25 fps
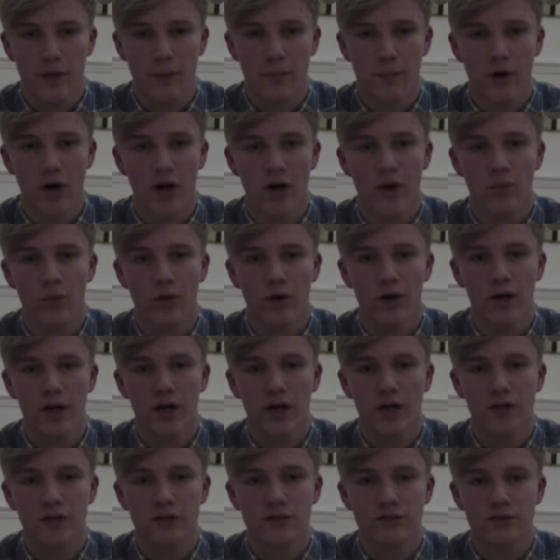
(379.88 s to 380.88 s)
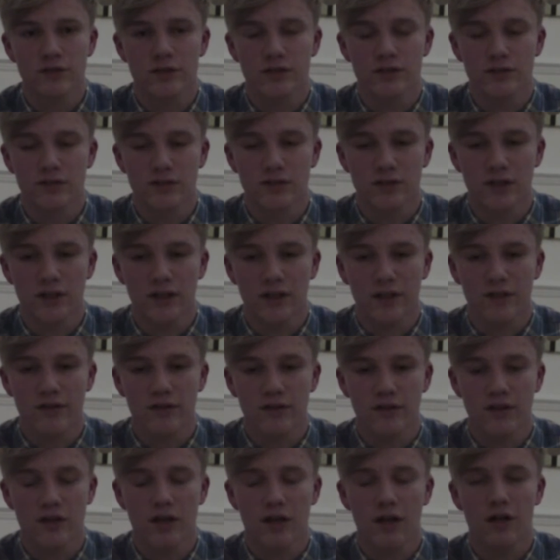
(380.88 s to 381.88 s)
my work, such as
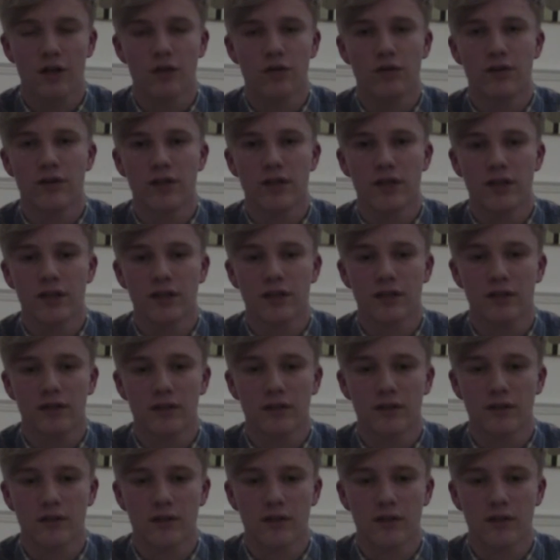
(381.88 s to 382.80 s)
like clothing,